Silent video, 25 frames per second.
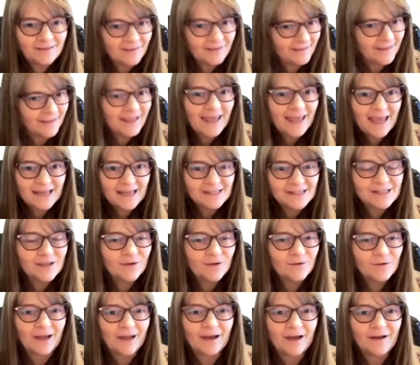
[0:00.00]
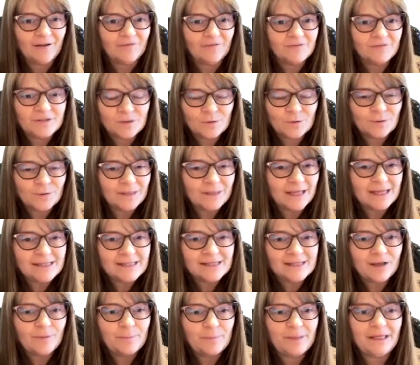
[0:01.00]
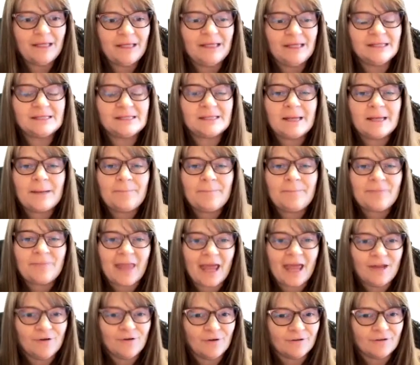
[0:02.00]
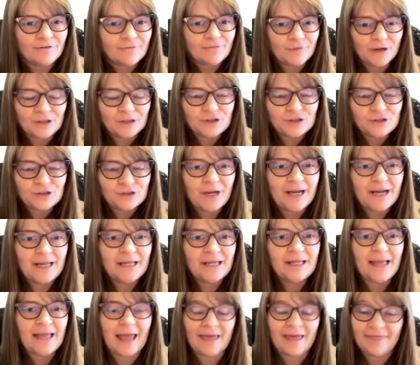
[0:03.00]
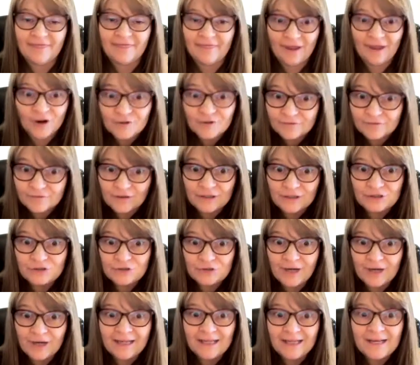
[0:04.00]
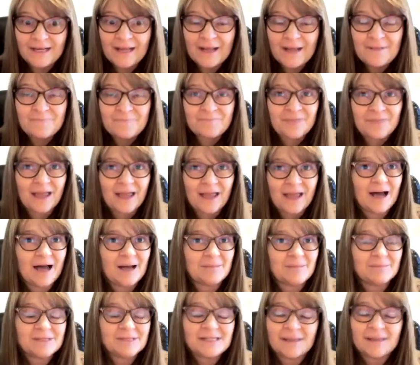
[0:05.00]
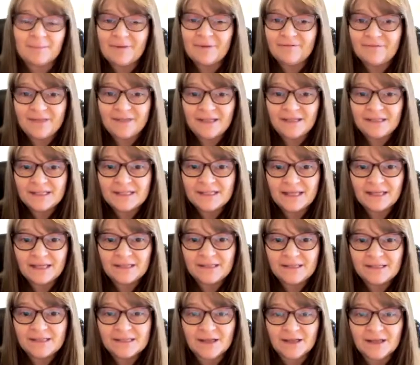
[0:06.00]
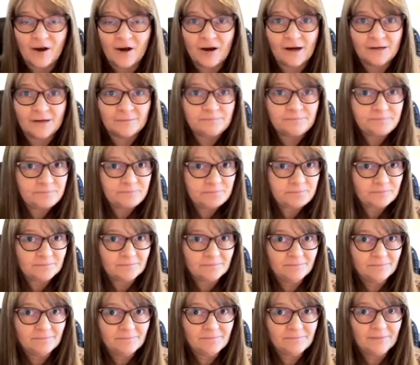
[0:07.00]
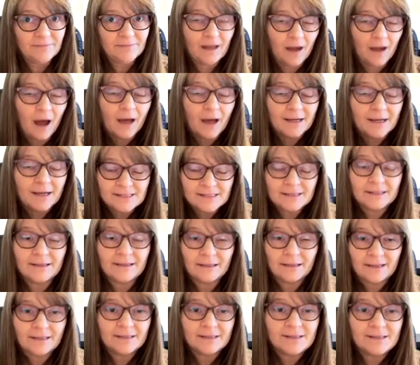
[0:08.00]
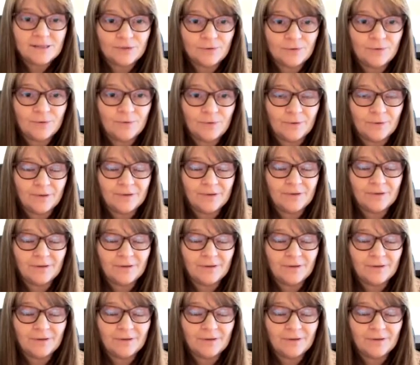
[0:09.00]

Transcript: the caseload of school SLPs, and you're frustrated and they're frustrated. Some of these kids are honestly the kids who